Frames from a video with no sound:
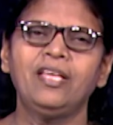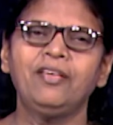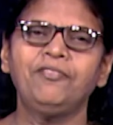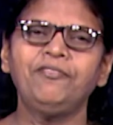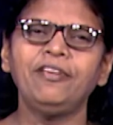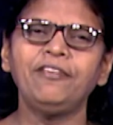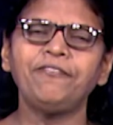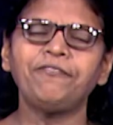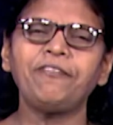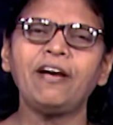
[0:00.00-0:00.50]

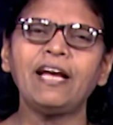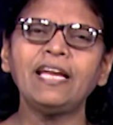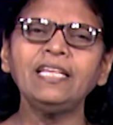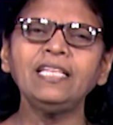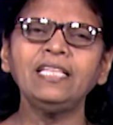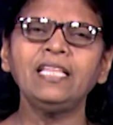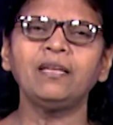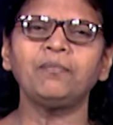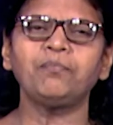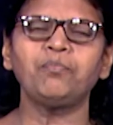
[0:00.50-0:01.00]
We
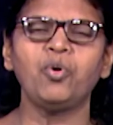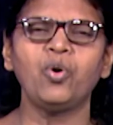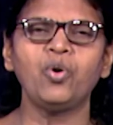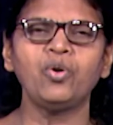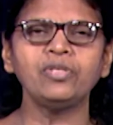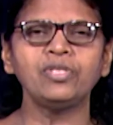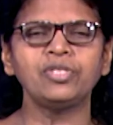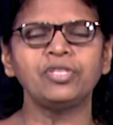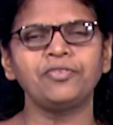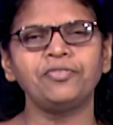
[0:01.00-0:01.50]
find that
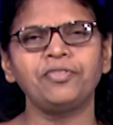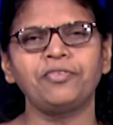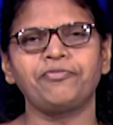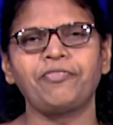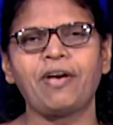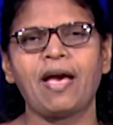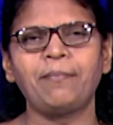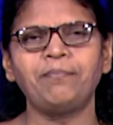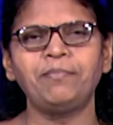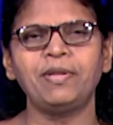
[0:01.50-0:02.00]
most of the
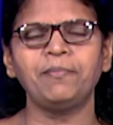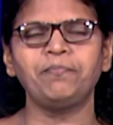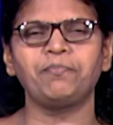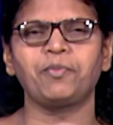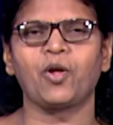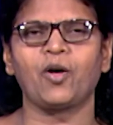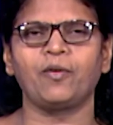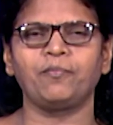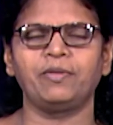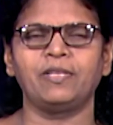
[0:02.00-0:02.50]
family
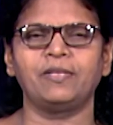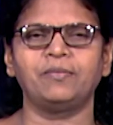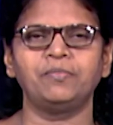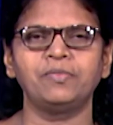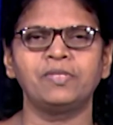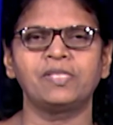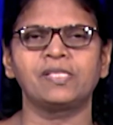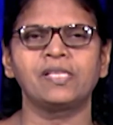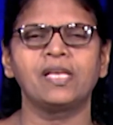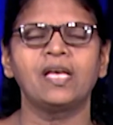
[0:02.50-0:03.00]

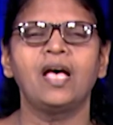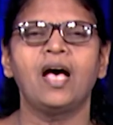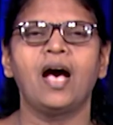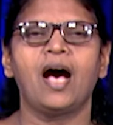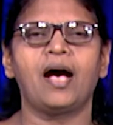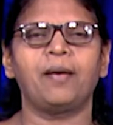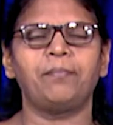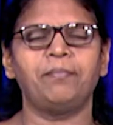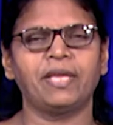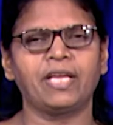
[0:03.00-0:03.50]
problems
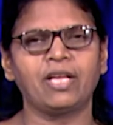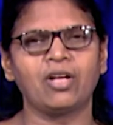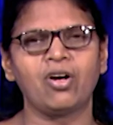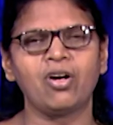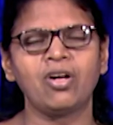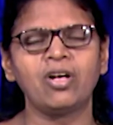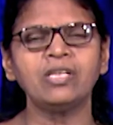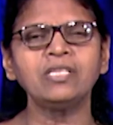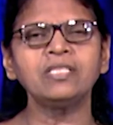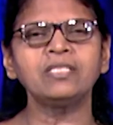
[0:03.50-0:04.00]
are
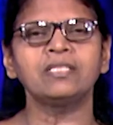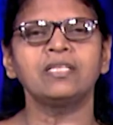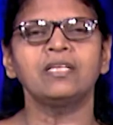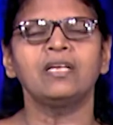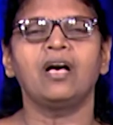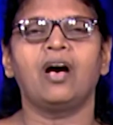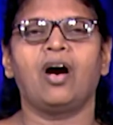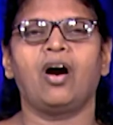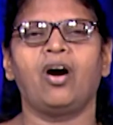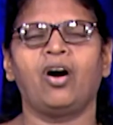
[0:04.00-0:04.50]
because
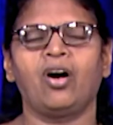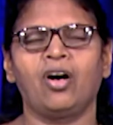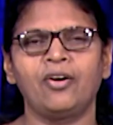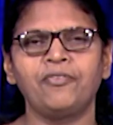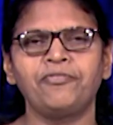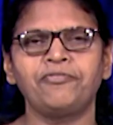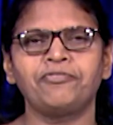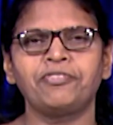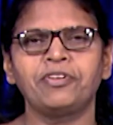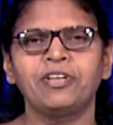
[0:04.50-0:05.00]

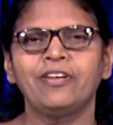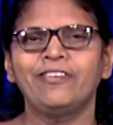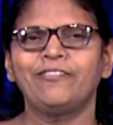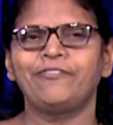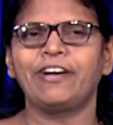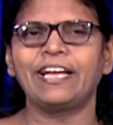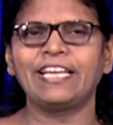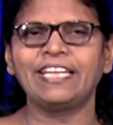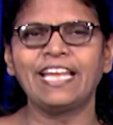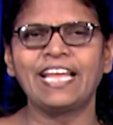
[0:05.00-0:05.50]
of
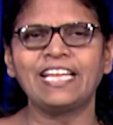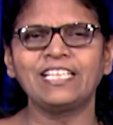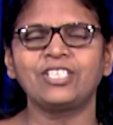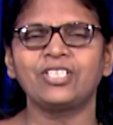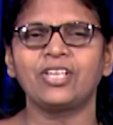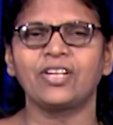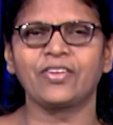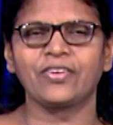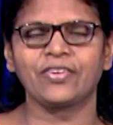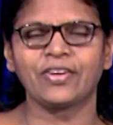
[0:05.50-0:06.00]

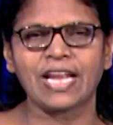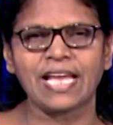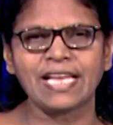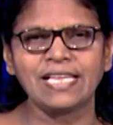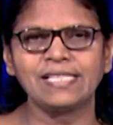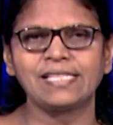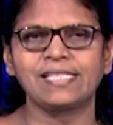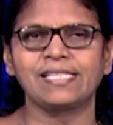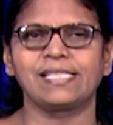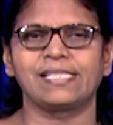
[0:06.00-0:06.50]
financial
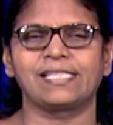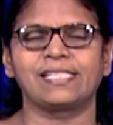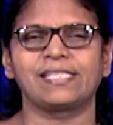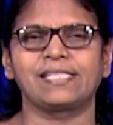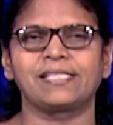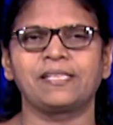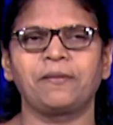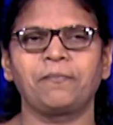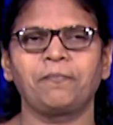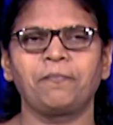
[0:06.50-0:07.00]
crisis.